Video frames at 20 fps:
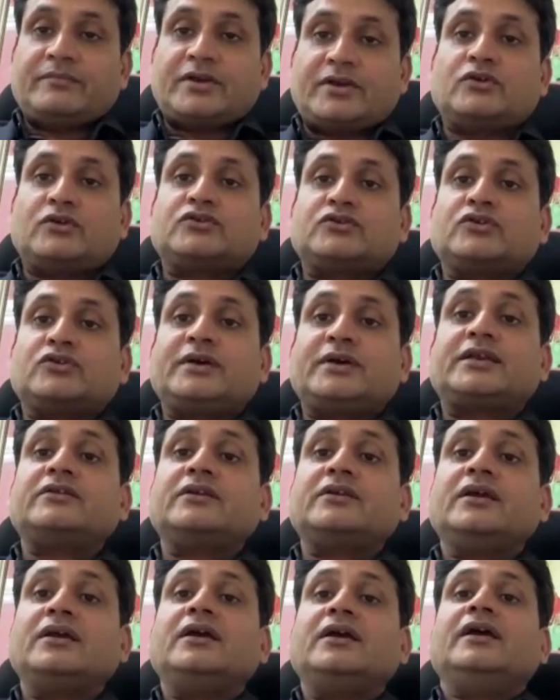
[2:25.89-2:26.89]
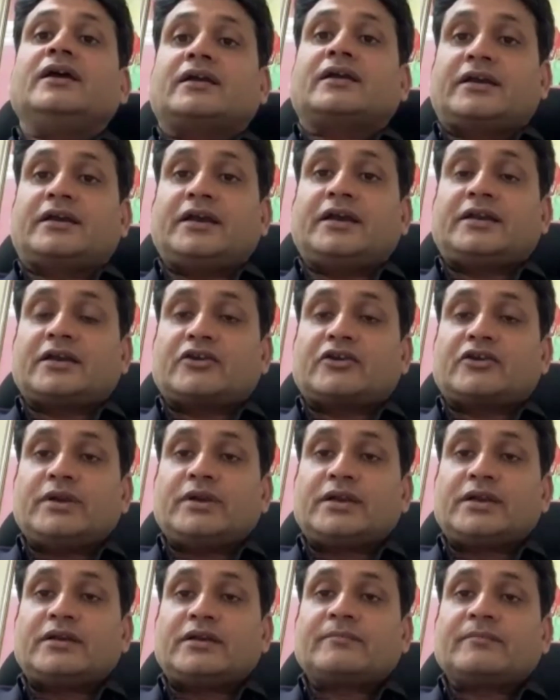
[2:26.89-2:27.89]
Because of that is get
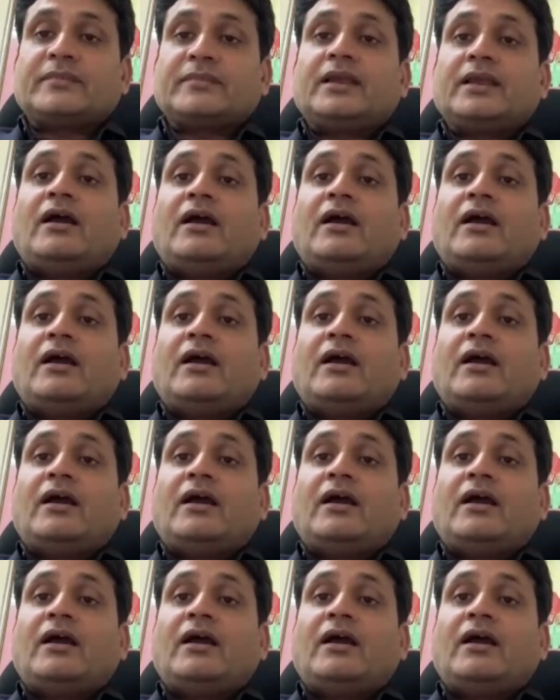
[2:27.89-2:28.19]
accumulated,